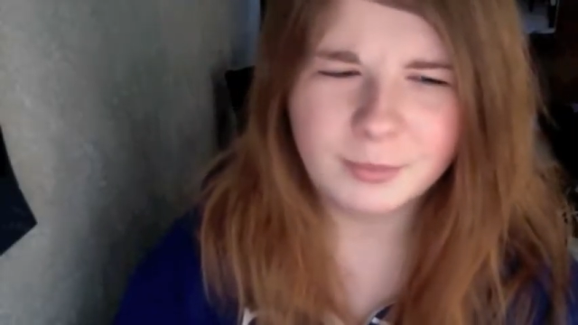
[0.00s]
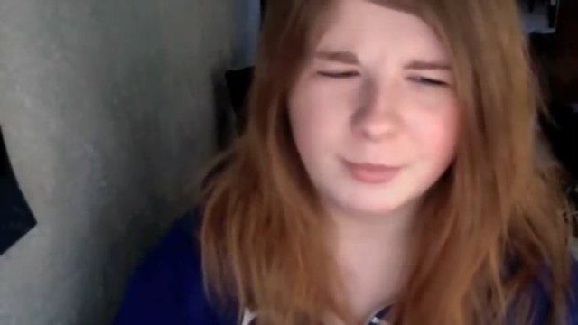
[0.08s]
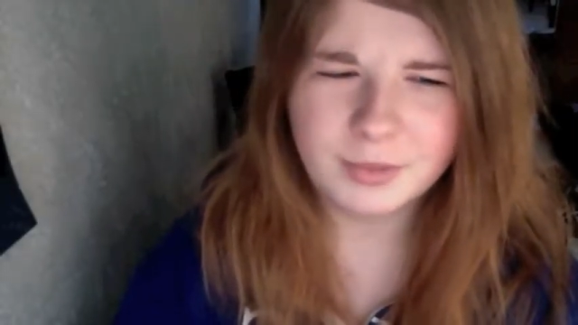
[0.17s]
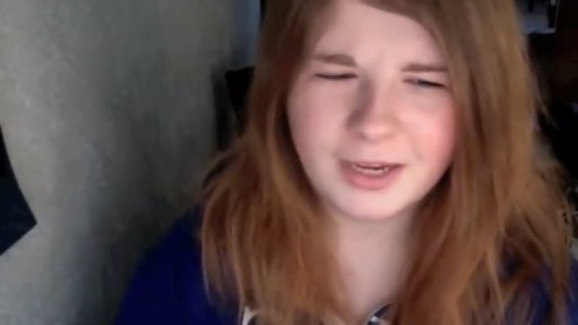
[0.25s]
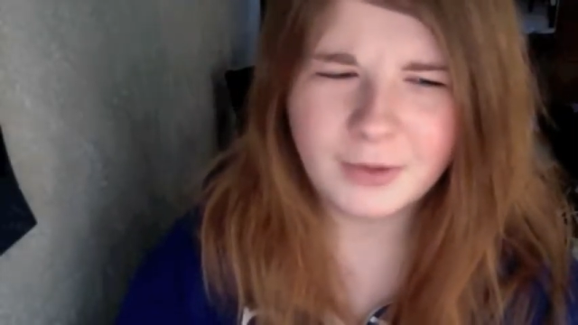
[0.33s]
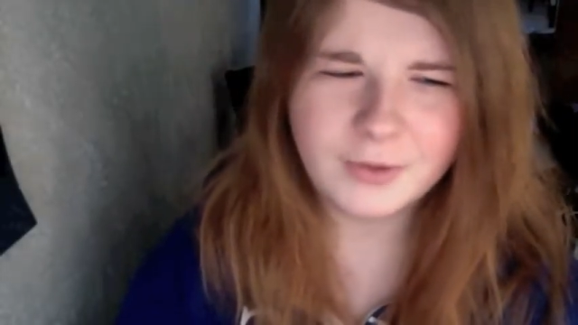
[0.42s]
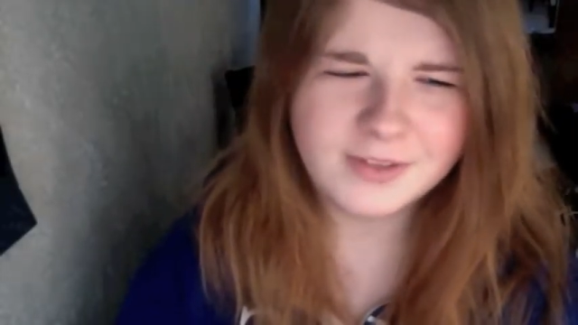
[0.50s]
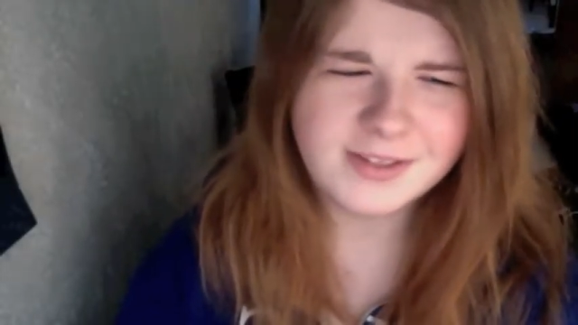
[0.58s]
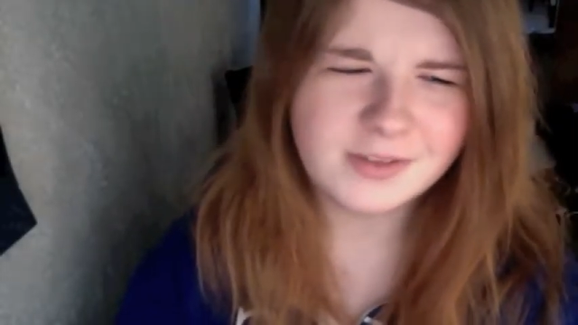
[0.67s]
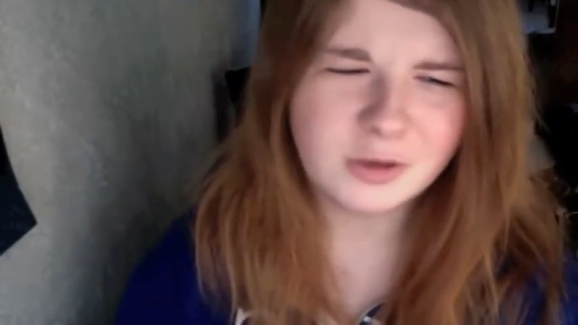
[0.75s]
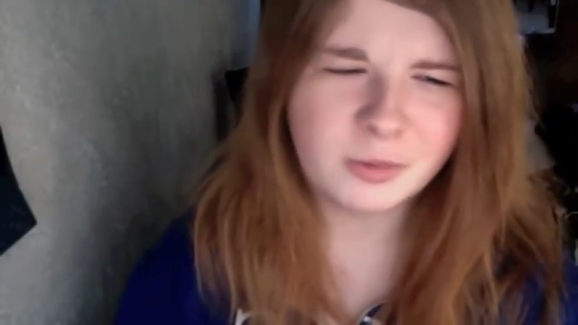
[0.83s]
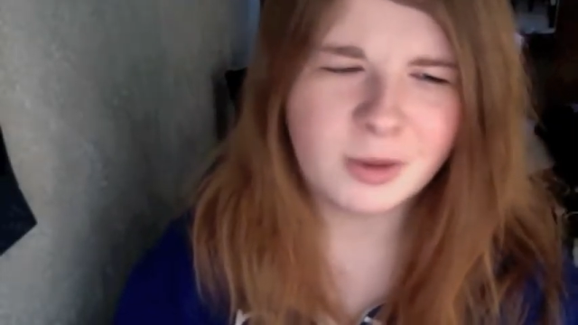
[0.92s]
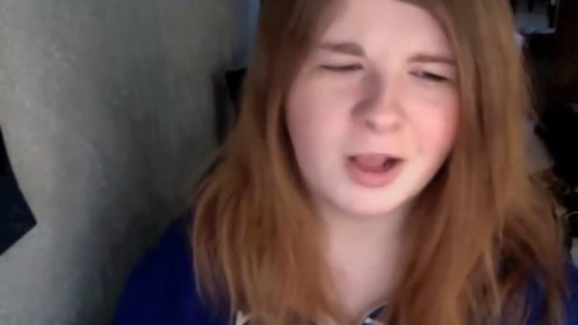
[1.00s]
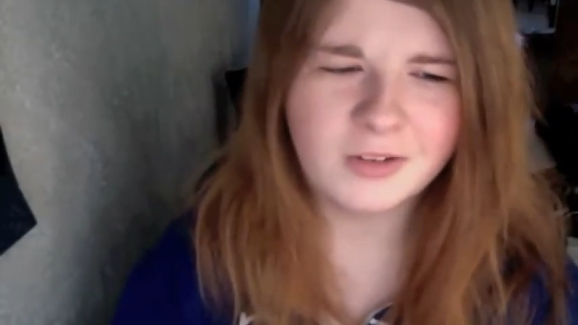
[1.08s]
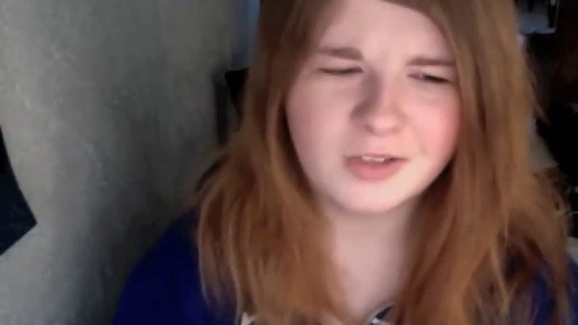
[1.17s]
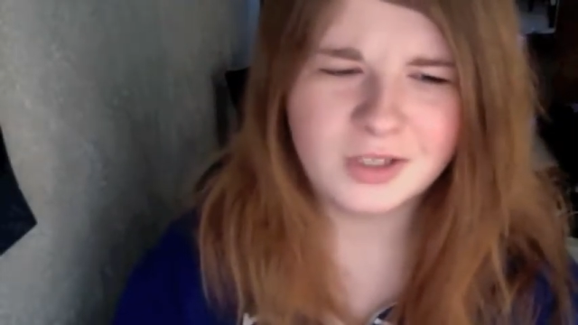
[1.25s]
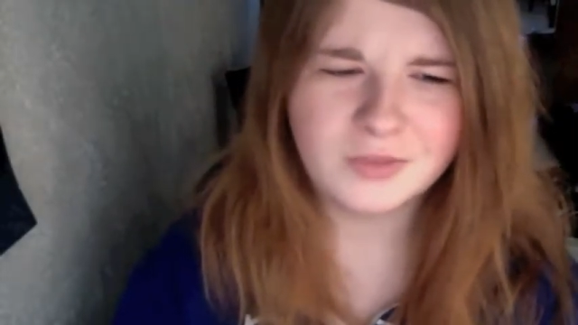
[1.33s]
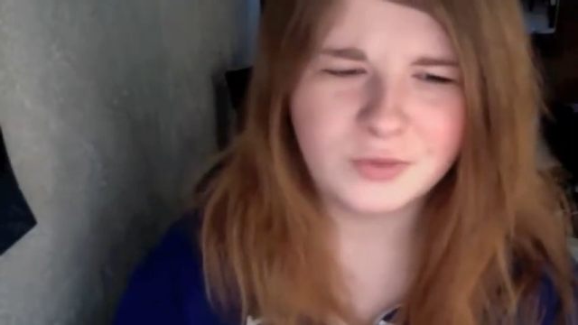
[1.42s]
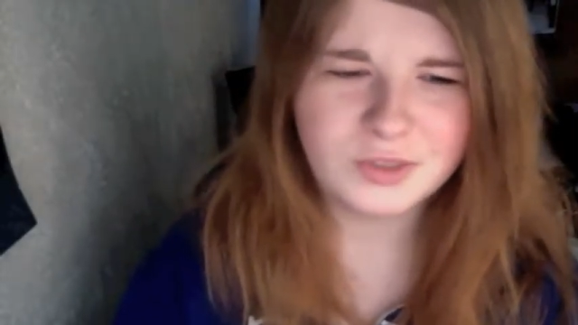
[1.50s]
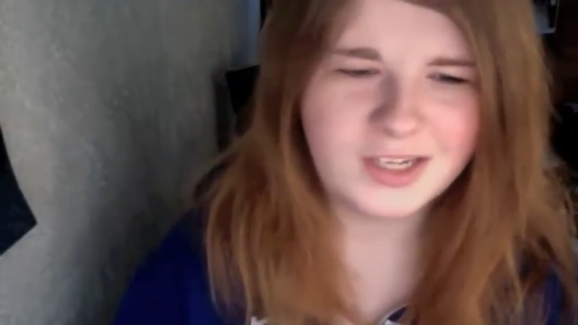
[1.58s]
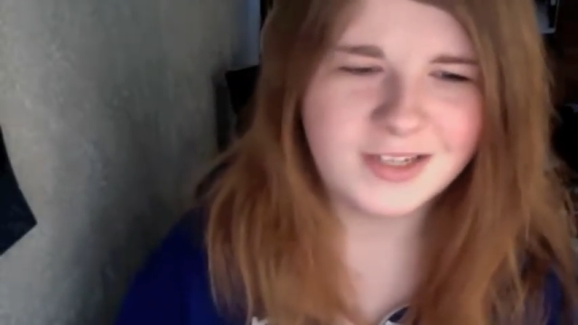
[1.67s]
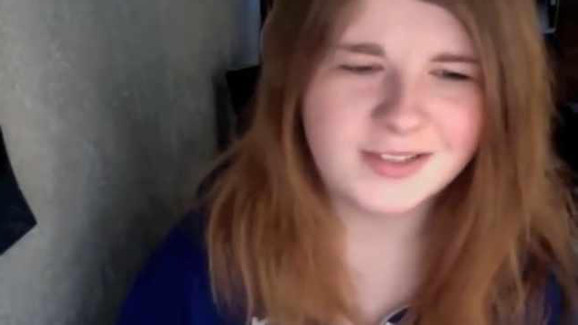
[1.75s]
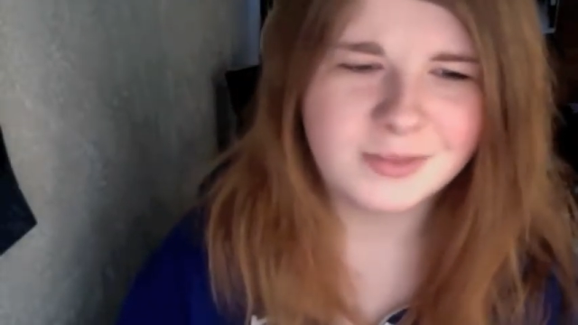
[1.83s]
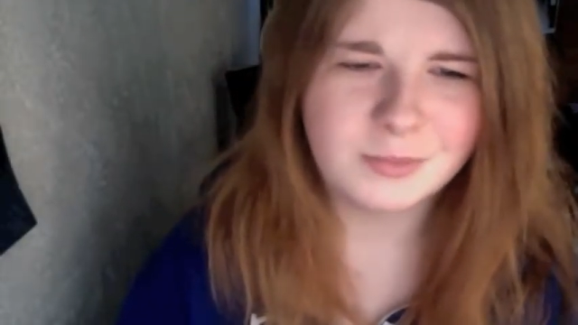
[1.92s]
Blaine always has to apologize for
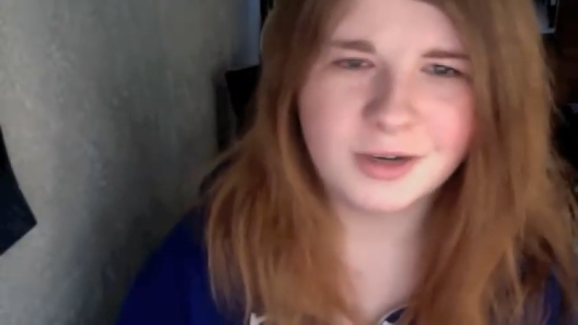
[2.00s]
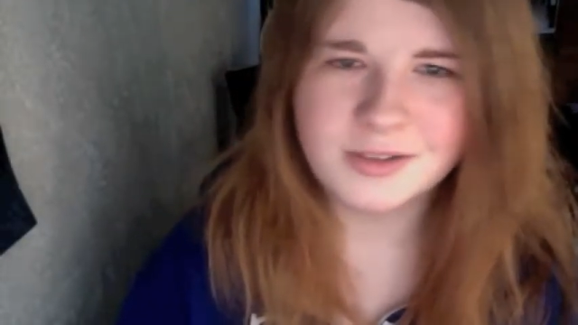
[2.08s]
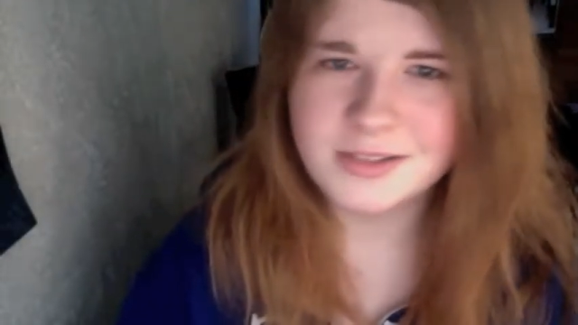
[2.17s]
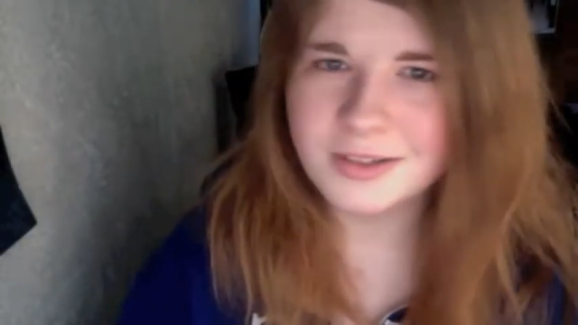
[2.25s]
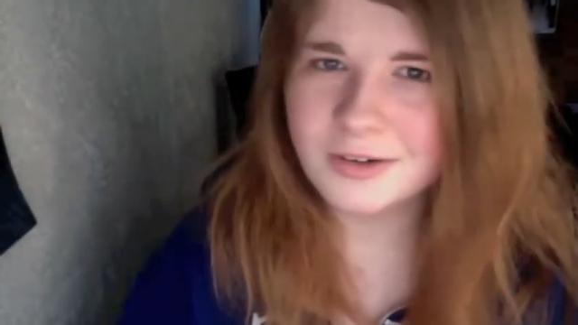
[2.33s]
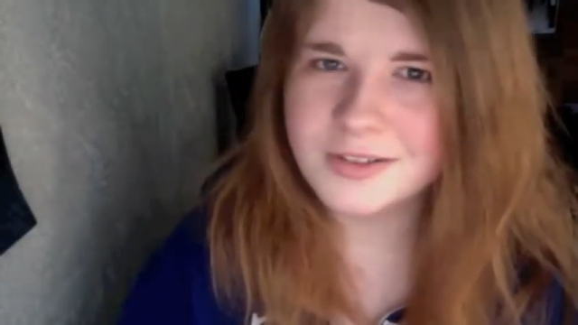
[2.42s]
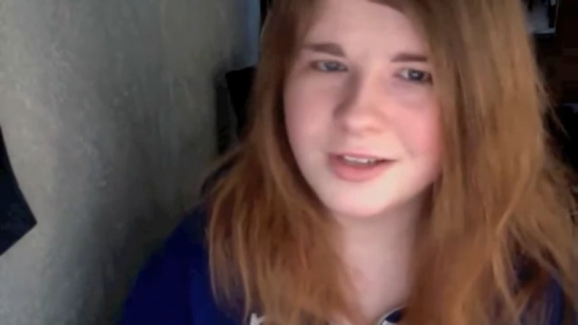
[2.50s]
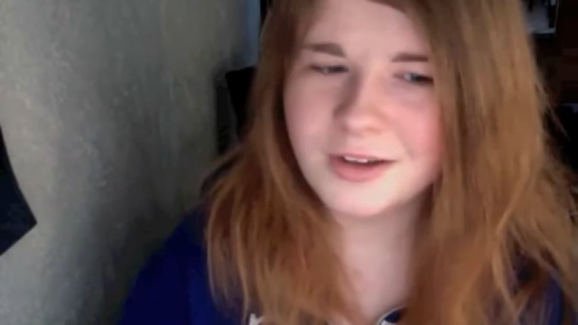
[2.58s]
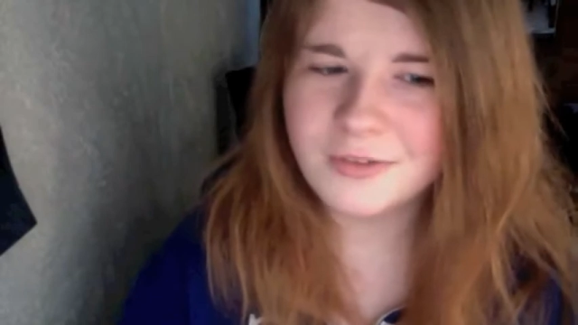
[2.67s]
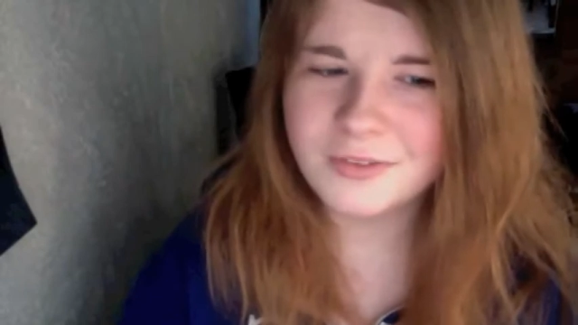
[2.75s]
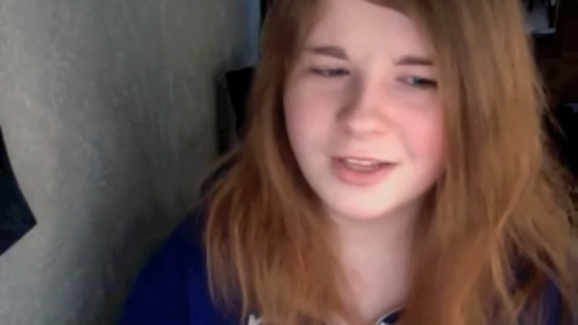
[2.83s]
Tina's embarrassing herself.